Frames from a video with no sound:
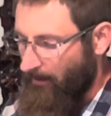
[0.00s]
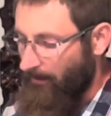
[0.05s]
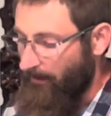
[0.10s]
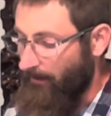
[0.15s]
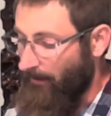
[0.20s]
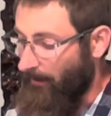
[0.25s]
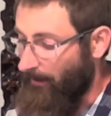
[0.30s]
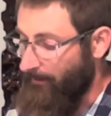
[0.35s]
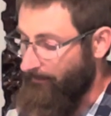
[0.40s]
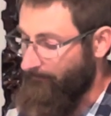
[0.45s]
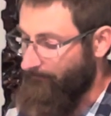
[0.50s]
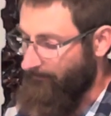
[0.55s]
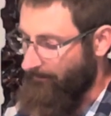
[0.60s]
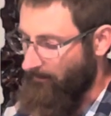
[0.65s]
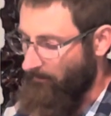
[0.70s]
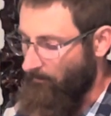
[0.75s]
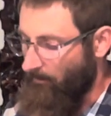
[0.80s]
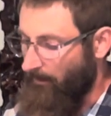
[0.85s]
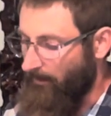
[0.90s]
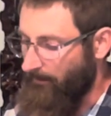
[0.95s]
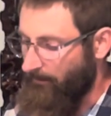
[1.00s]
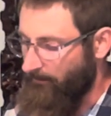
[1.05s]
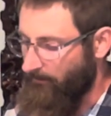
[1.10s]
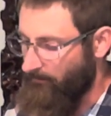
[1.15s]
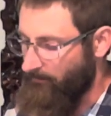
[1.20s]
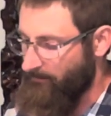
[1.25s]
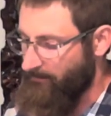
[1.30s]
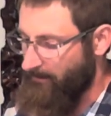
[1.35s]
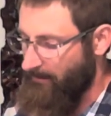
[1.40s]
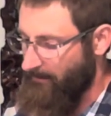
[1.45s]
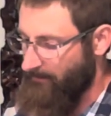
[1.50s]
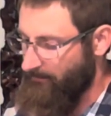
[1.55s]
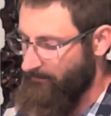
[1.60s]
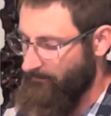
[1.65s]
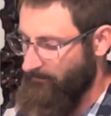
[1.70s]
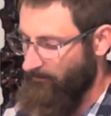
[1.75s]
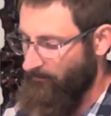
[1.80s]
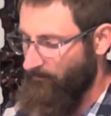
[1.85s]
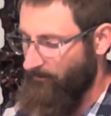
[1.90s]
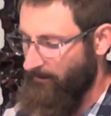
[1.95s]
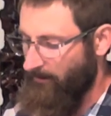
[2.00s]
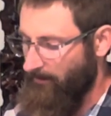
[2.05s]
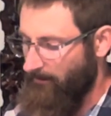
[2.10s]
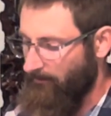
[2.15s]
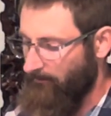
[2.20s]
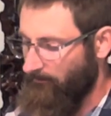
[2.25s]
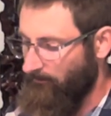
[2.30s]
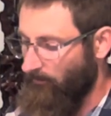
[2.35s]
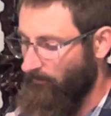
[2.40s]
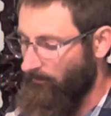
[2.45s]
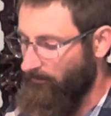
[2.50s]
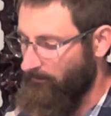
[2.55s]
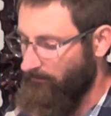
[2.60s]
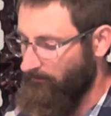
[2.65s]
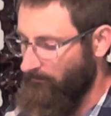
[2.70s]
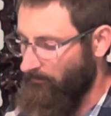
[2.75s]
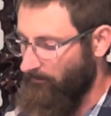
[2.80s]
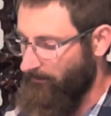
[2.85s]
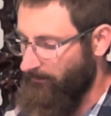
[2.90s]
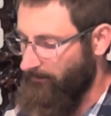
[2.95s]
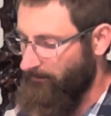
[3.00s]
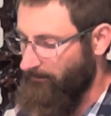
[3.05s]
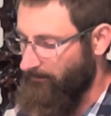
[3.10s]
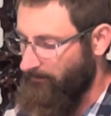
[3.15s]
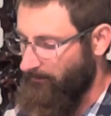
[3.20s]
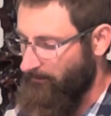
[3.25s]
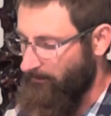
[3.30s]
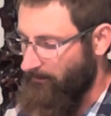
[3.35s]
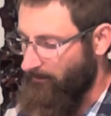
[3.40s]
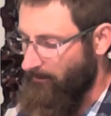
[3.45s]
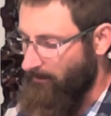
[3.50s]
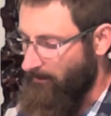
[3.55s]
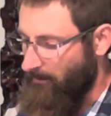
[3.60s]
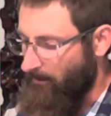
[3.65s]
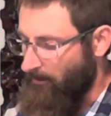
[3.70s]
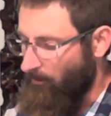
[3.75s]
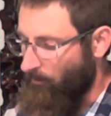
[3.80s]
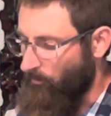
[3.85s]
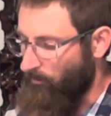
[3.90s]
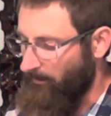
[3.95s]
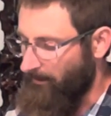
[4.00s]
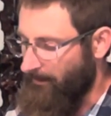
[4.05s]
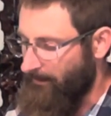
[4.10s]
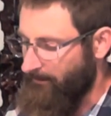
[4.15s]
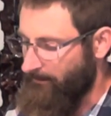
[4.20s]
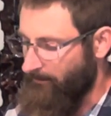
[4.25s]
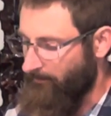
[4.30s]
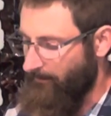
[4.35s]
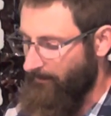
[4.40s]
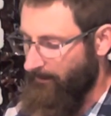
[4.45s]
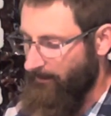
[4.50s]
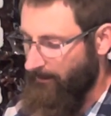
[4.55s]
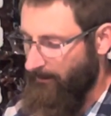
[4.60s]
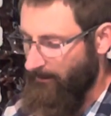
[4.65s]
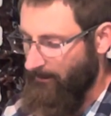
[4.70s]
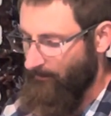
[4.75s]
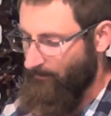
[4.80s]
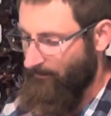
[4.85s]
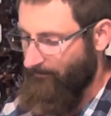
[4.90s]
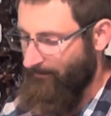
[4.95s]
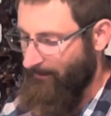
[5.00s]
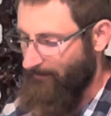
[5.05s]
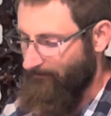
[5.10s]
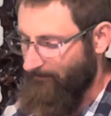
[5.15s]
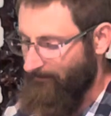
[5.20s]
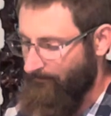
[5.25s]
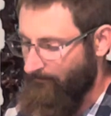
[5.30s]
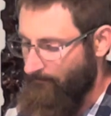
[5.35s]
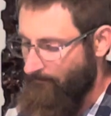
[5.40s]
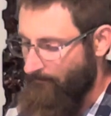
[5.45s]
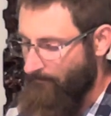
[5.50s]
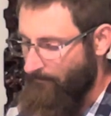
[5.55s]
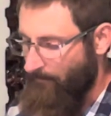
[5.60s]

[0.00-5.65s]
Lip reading: Not everyone who says to me, Lord, Lord, will enter the kingdom of heaven,